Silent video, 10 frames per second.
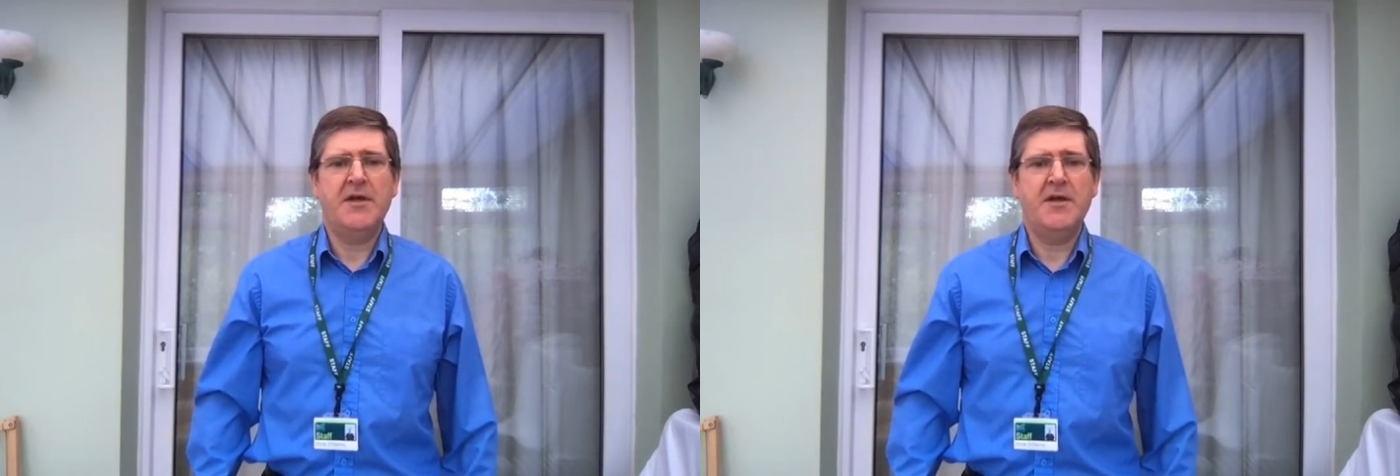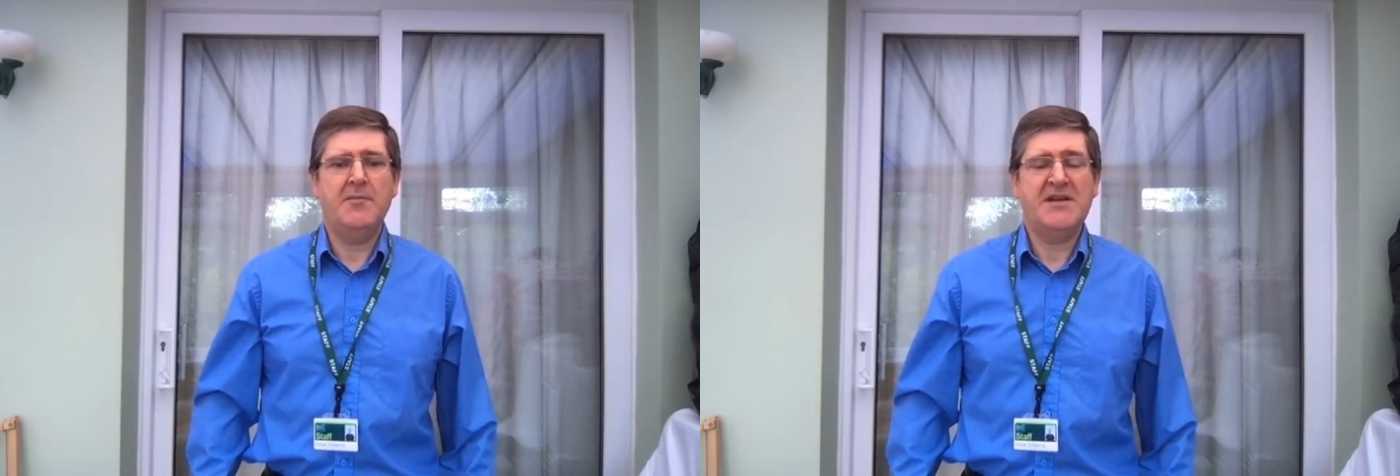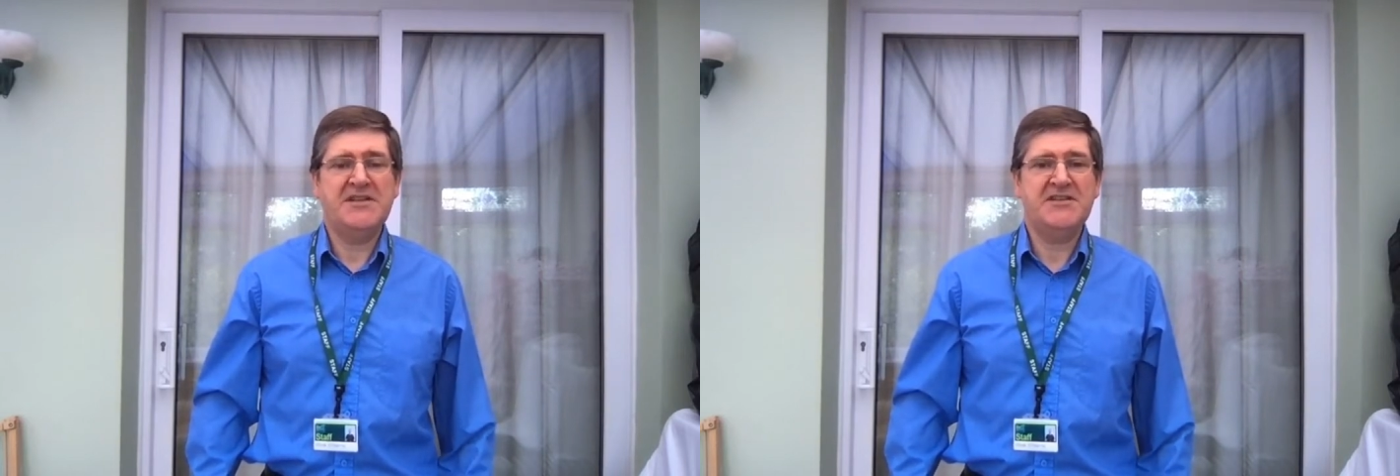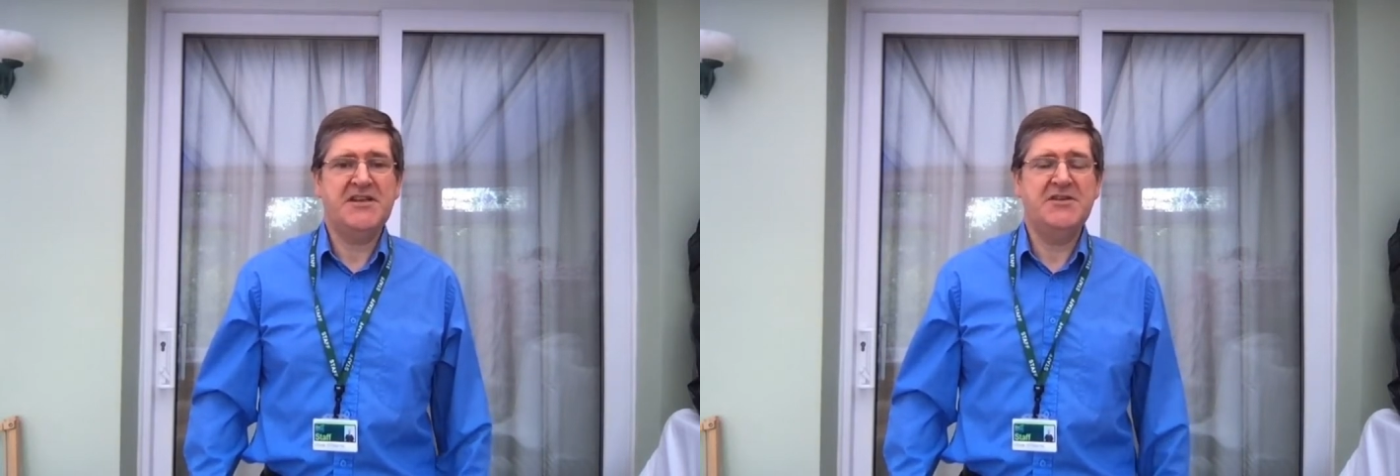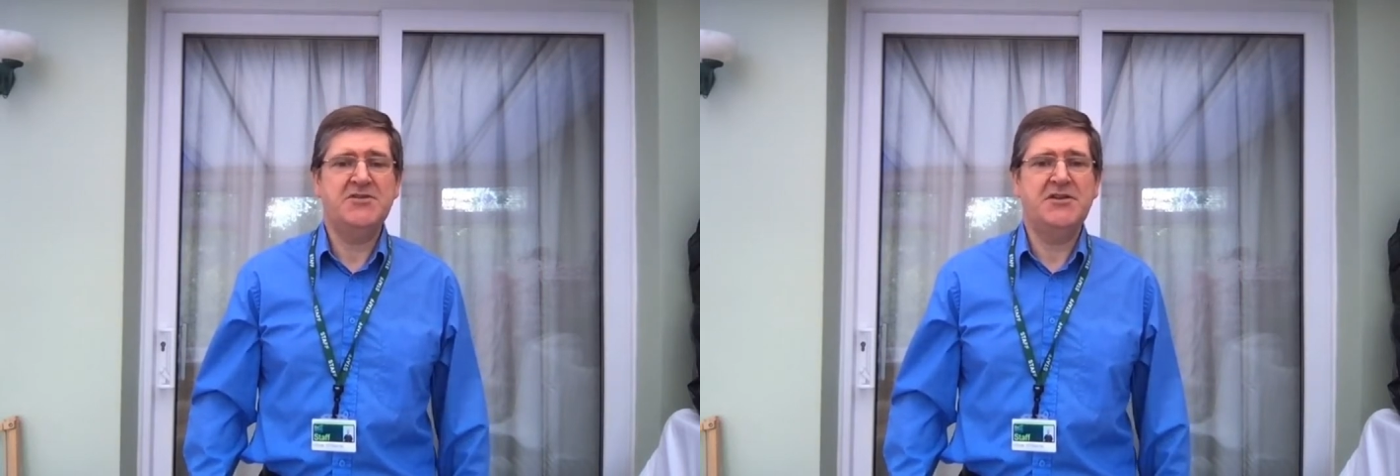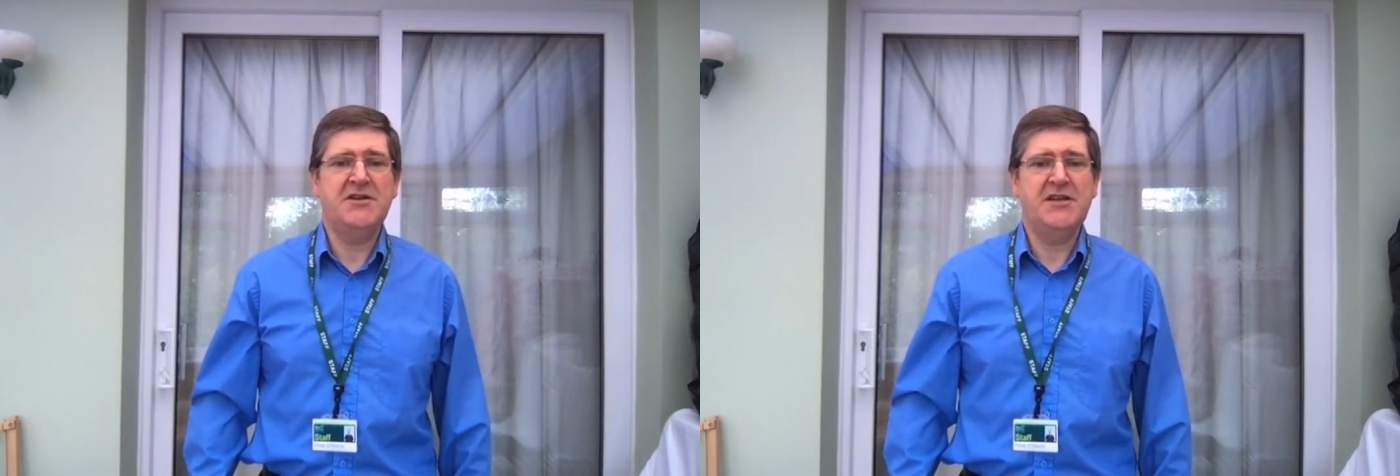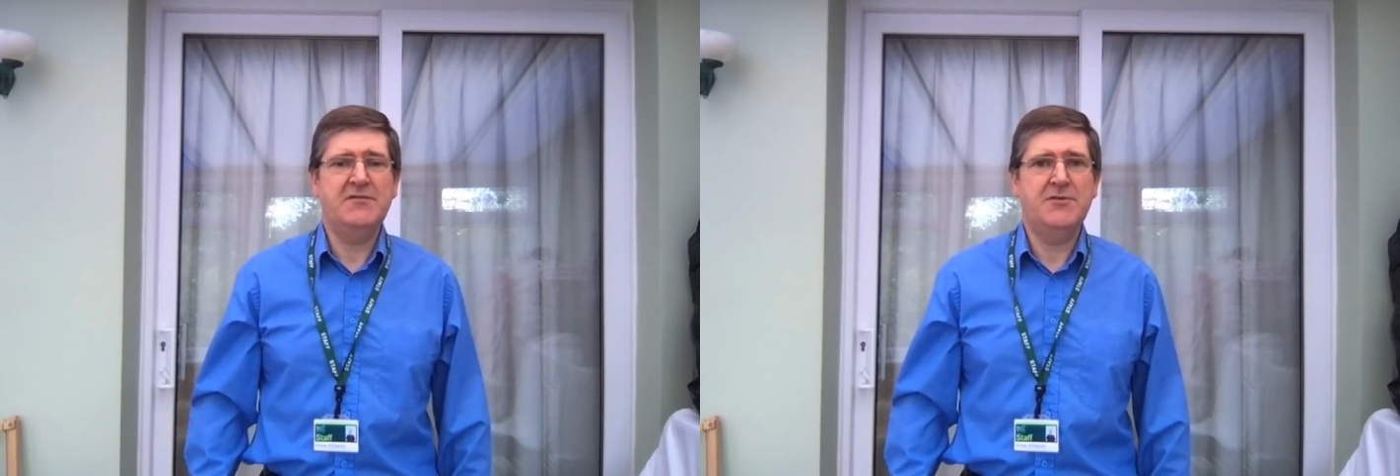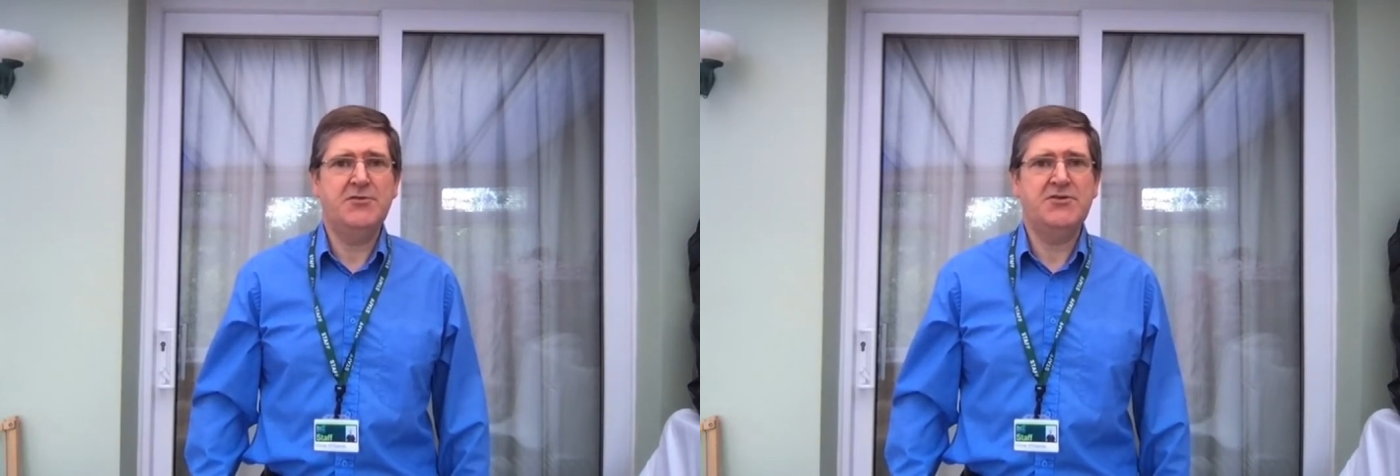mass extinction,
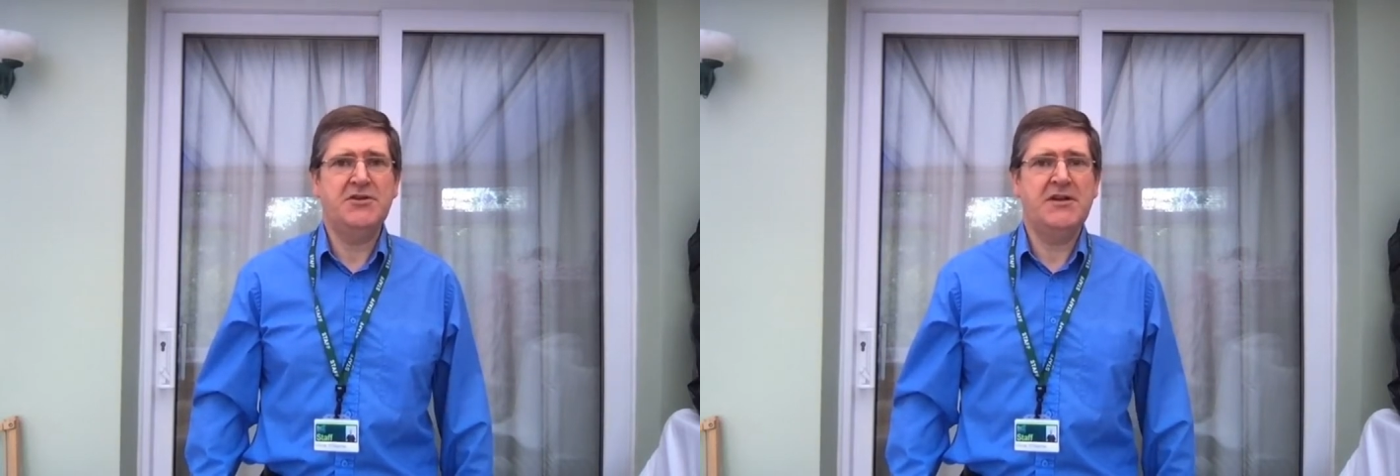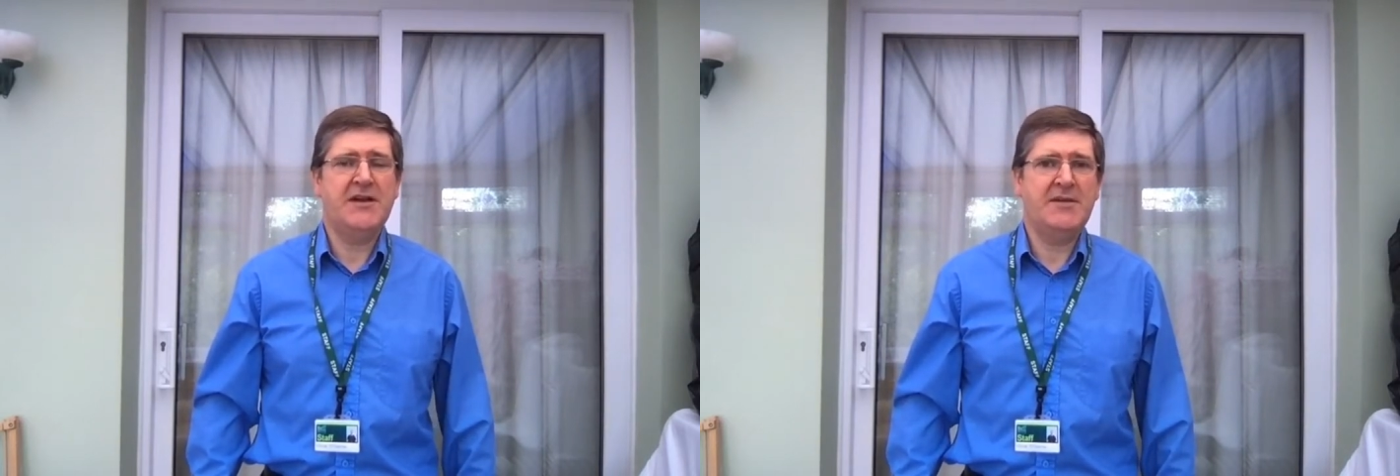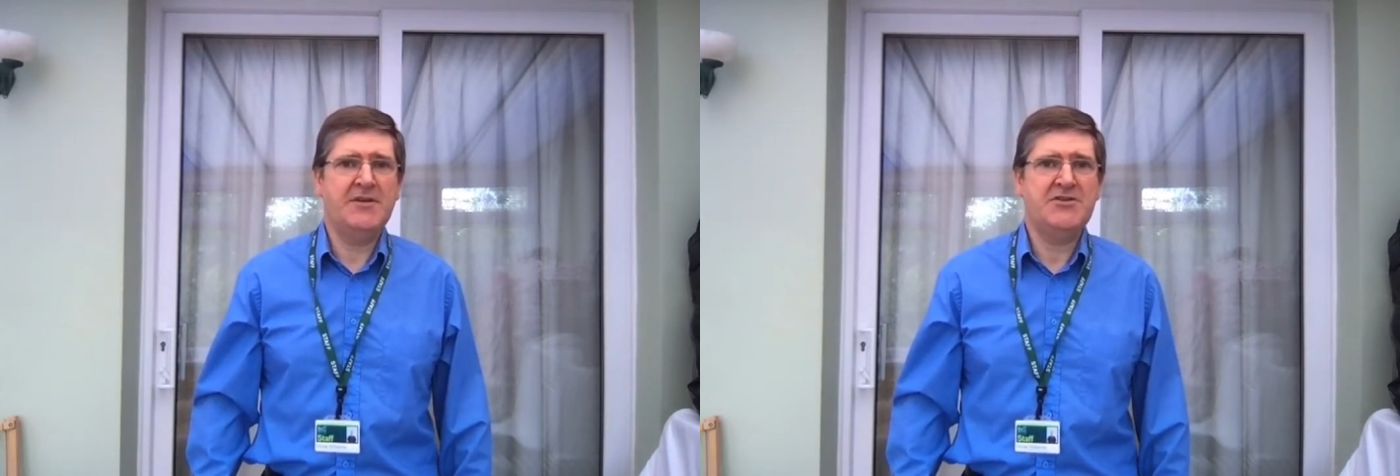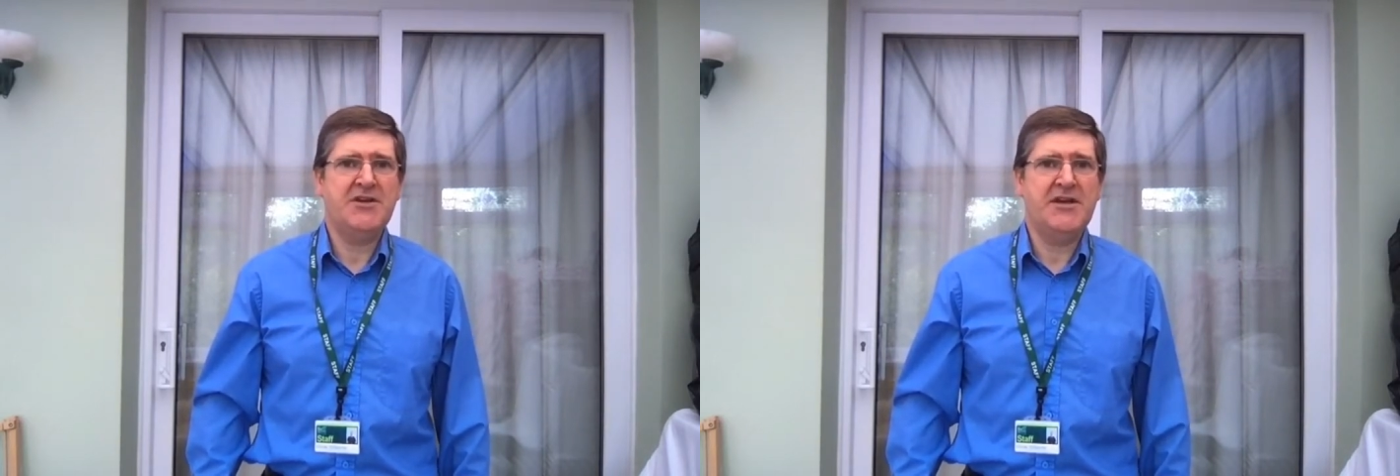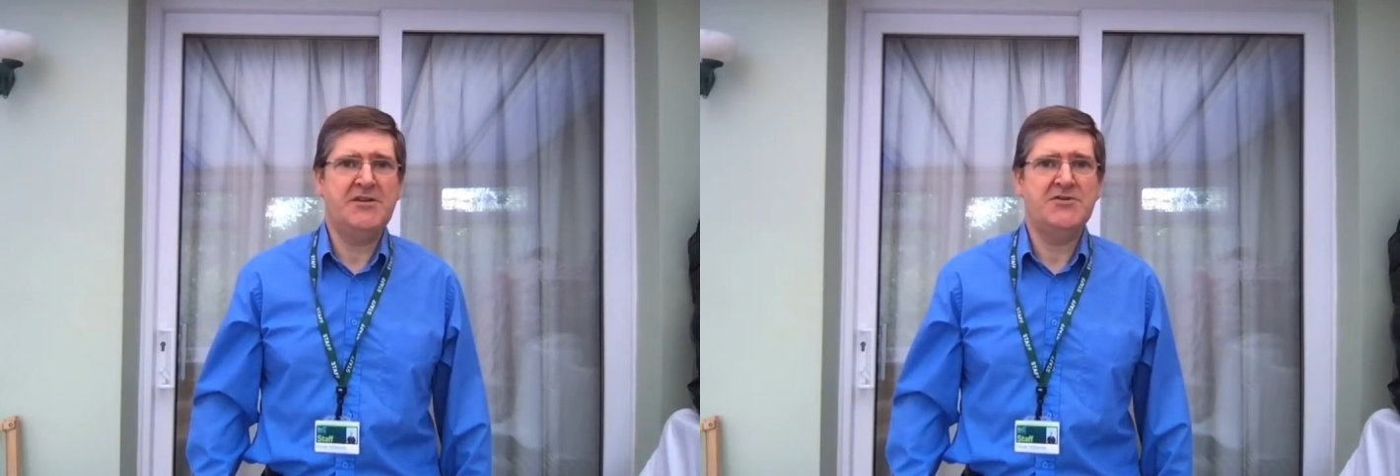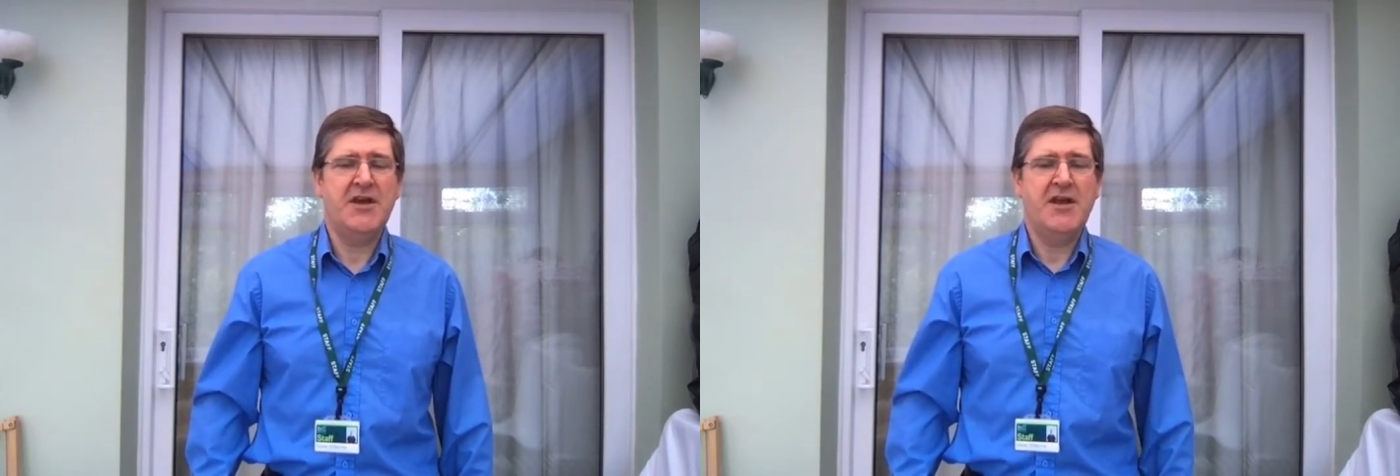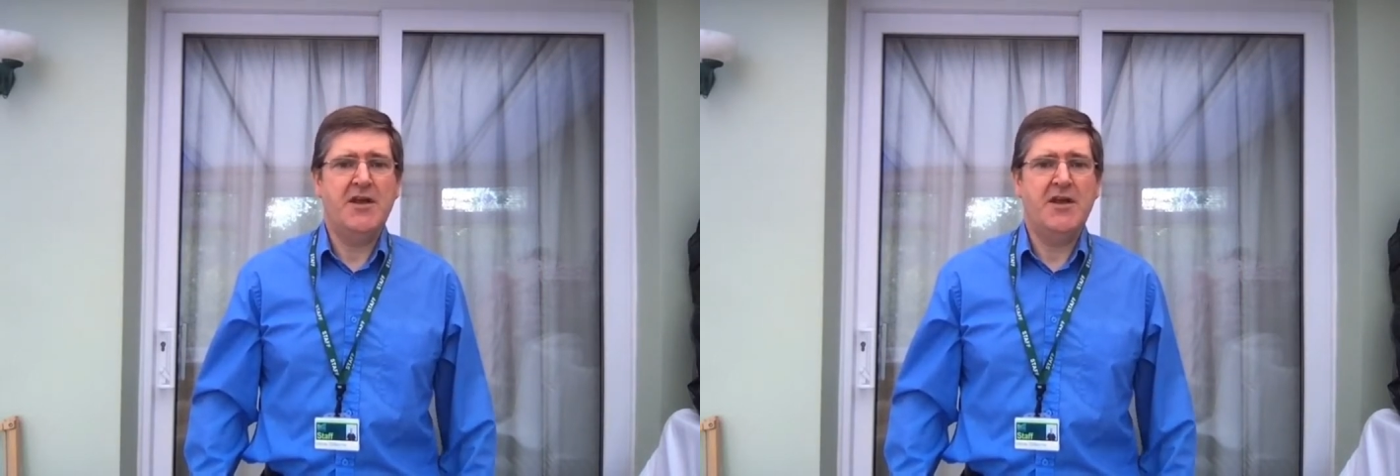evolution, climate change,